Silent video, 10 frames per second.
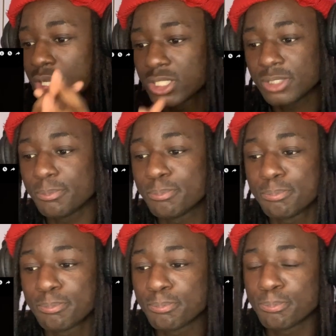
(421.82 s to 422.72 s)
It's a
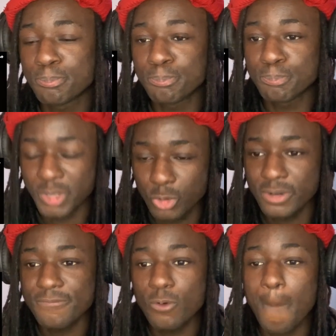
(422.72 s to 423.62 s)

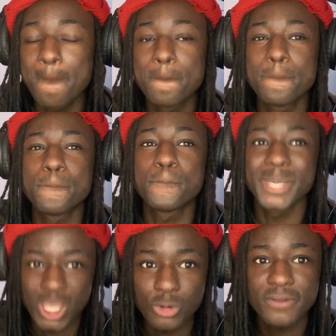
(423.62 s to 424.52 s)
beautiful,
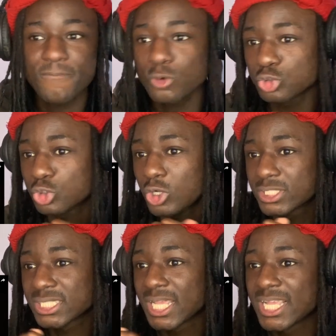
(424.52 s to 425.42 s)
beautiful songs.